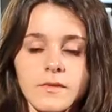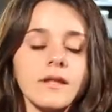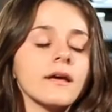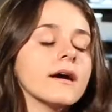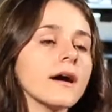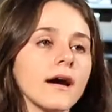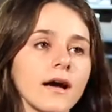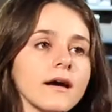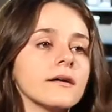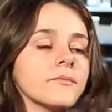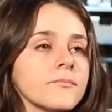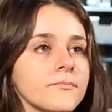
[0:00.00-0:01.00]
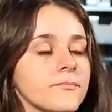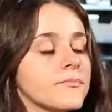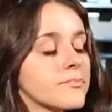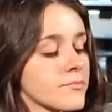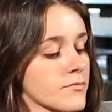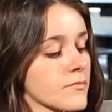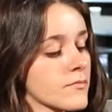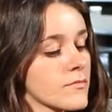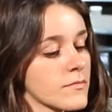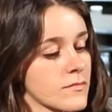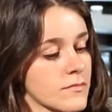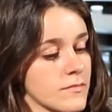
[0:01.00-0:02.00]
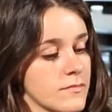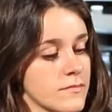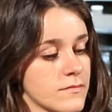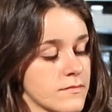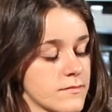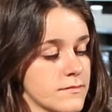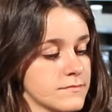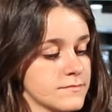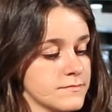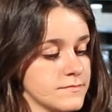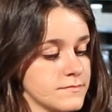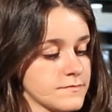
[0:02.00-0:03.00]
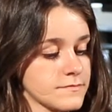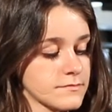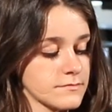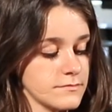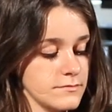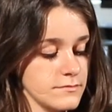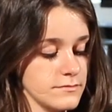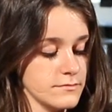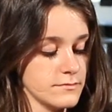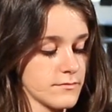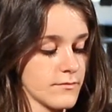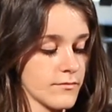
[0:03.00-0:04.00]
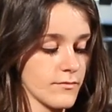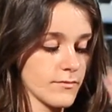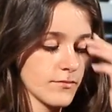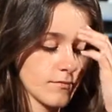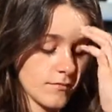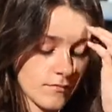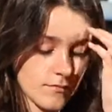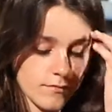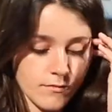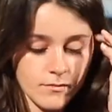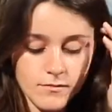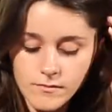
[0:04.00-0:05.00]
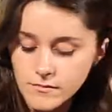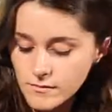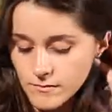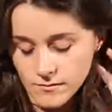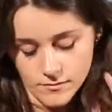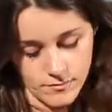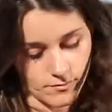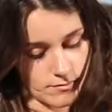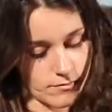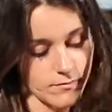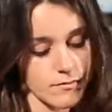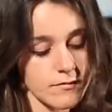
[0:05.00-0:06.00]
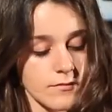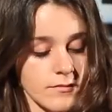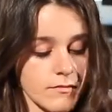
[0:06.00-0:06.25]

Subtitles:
The person shown says nothing.